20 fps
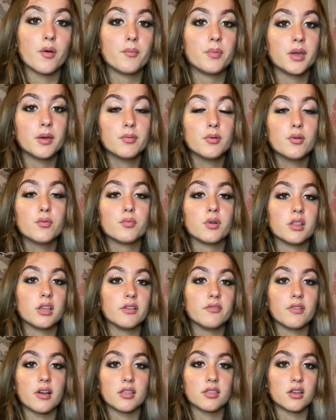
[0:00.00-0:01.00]
People really
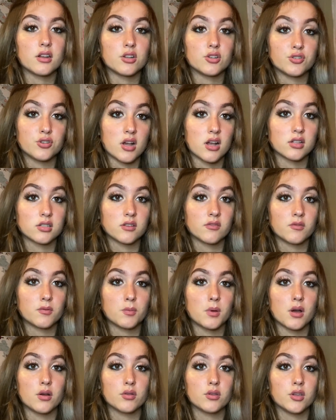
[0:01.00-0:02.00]
find that attractive
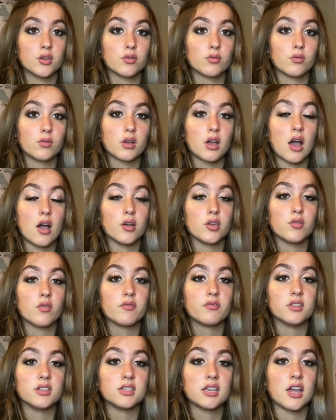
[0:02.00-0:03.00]
about you, how you
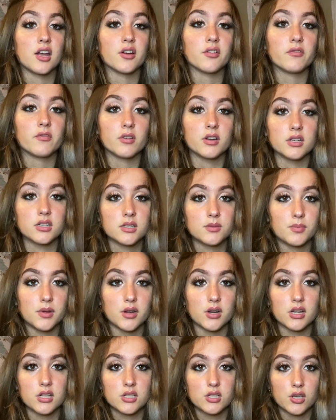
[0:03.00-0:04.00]
have this carefree
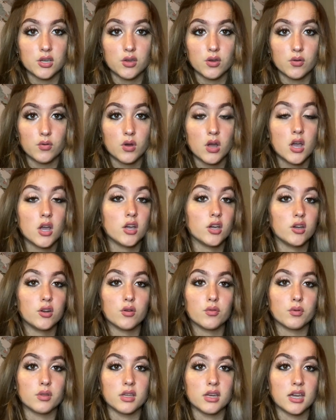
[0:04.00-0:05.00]
spirit to you. You
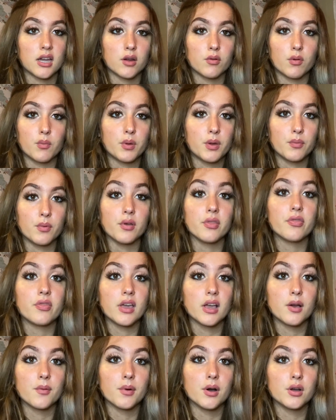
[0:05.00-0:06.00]
don't really care what people
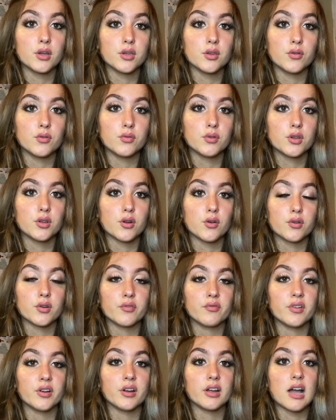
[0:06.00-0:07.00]
think about you. You know, you're
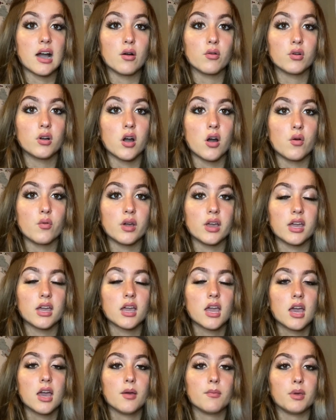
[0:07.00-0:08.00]
very outgoing.
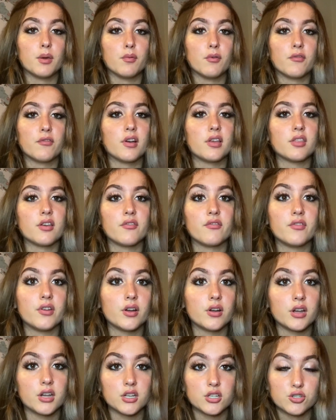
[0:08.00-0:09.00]
People find that
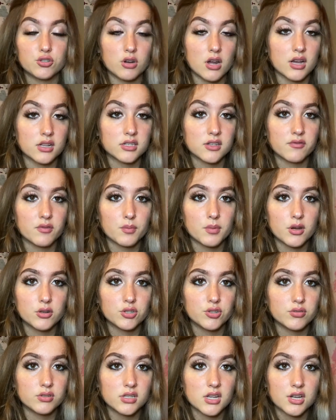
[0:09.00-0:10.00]
very attractive
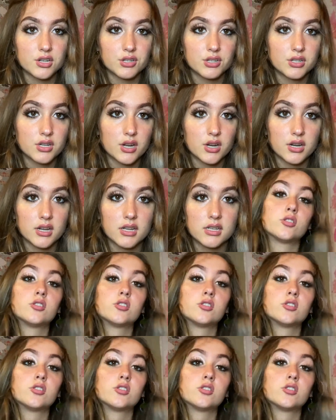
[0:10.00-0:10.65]
about you, Sagittarius.